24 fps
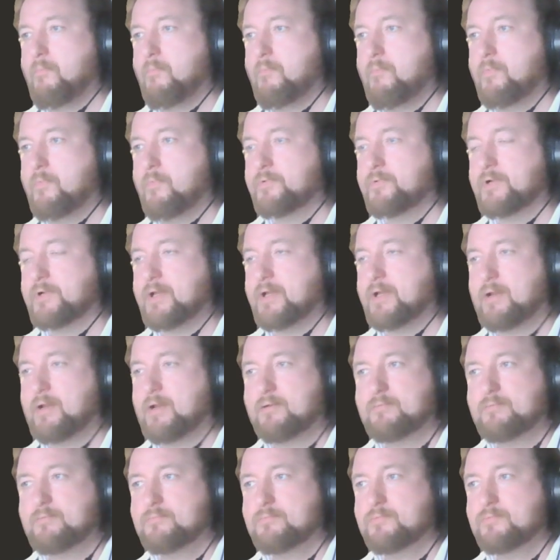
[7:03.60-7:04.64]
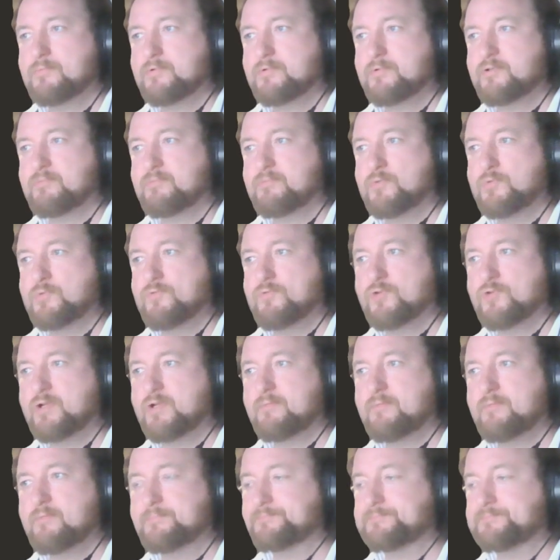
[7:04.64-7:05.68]
So again, just maneuvering.
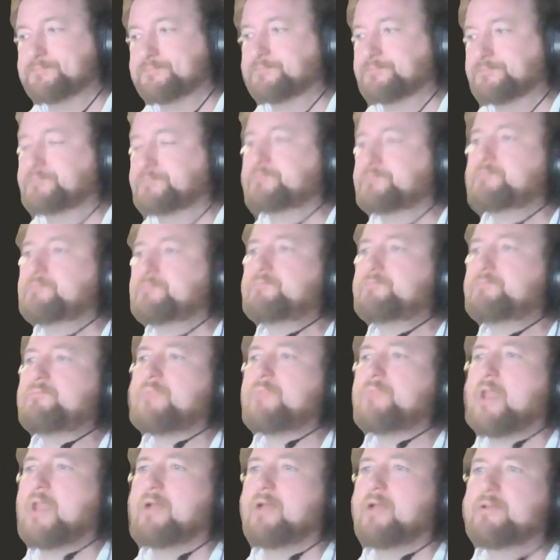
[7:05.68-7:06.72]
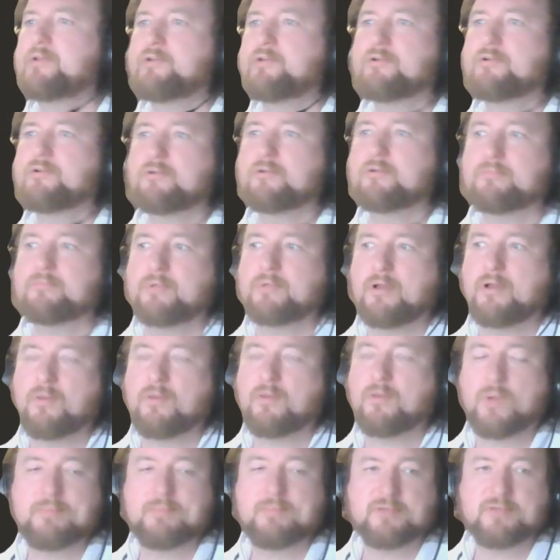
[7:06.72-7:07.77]
And here,
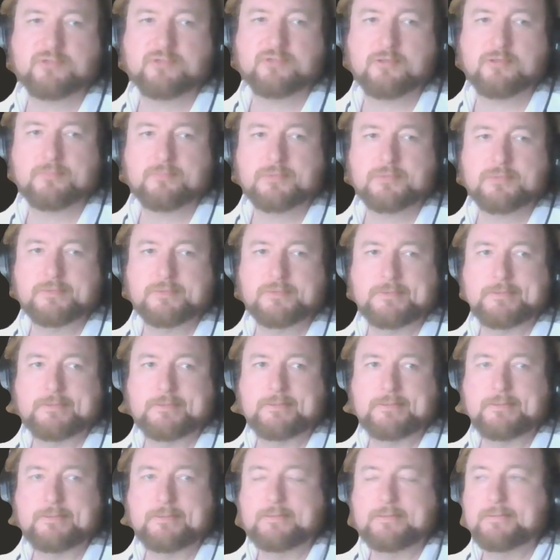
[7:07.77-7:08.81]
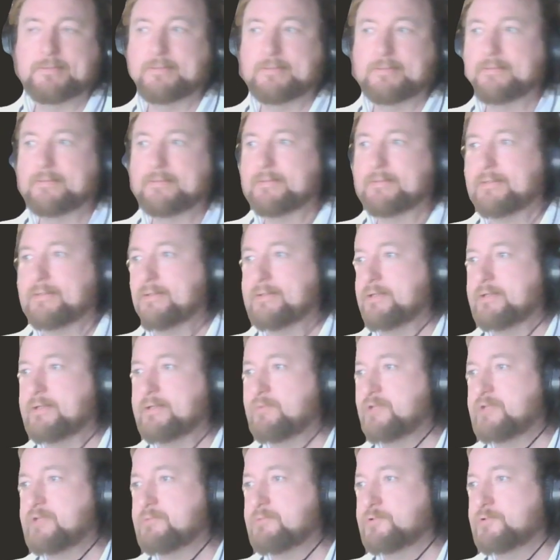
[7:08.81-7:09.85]
white messed up. And I was
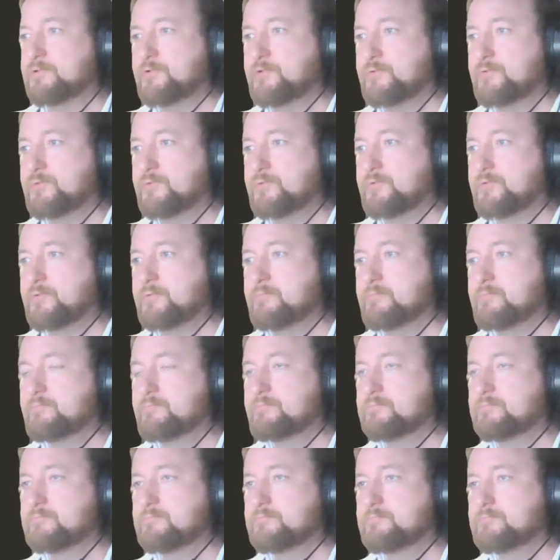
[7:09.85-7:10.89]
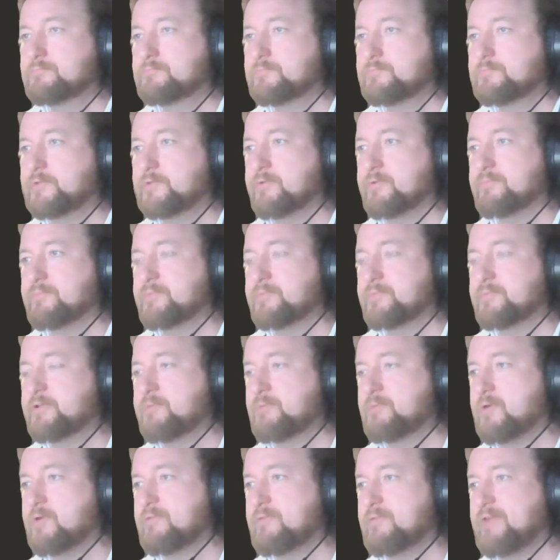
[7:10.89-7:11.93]
able to, spot
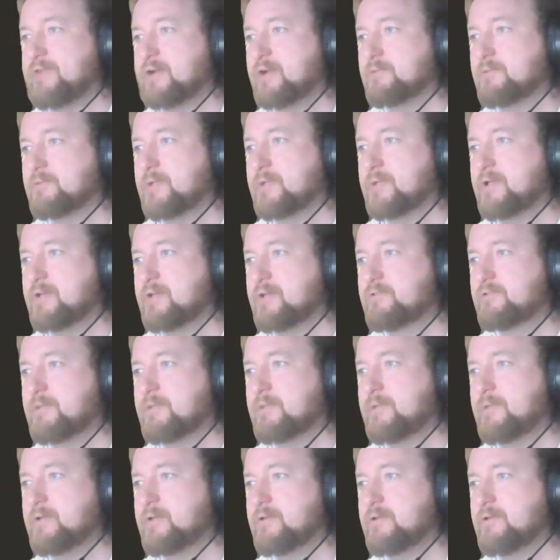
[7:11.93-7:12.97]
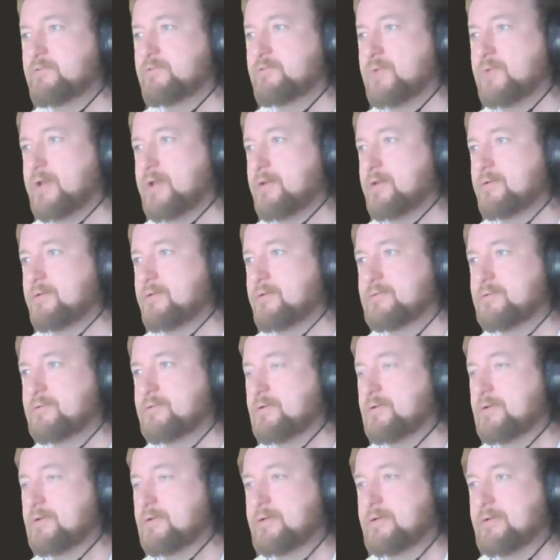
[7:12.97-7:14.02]
the fact that my king's coming in this way,
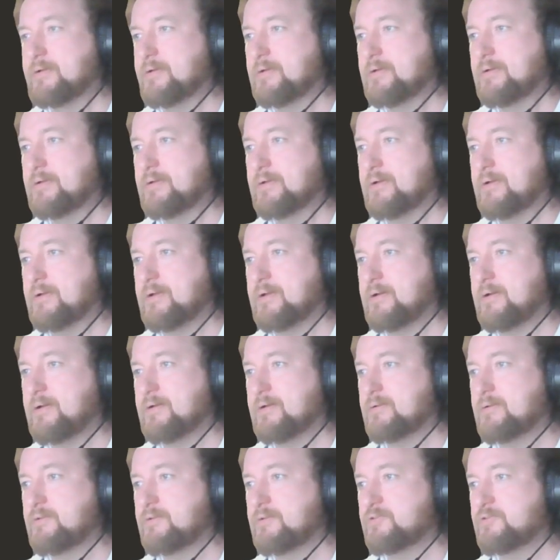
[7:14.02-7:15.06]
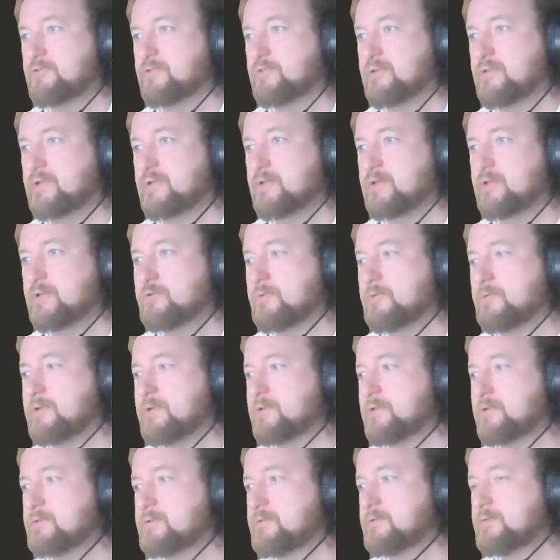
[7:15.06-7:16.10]
and there's just nothing they can do about this.
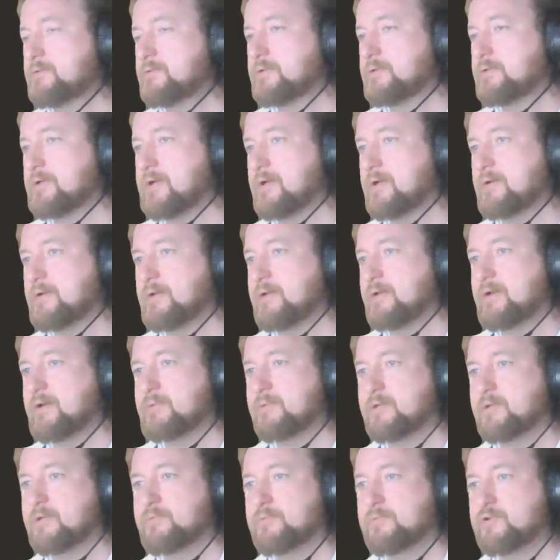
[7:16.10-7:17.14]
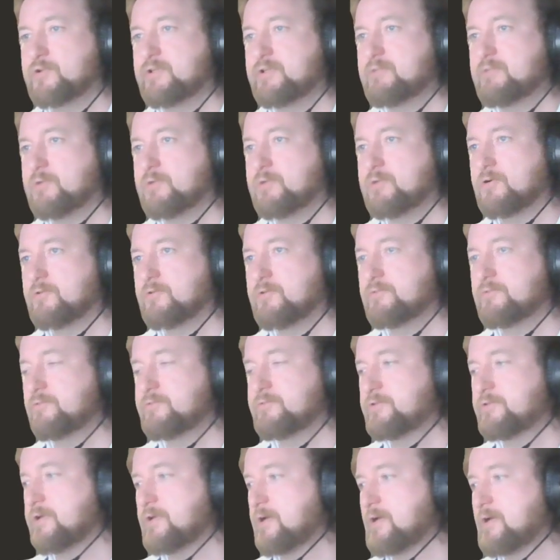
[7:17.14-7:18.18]
And then I'm going to push these pawns,
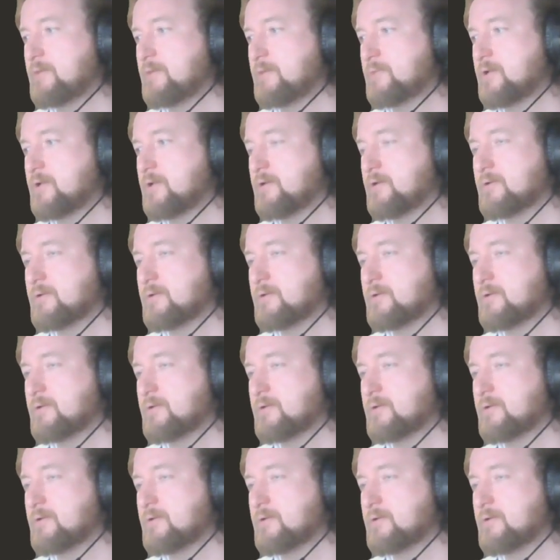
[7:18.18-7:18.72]
and I'm going to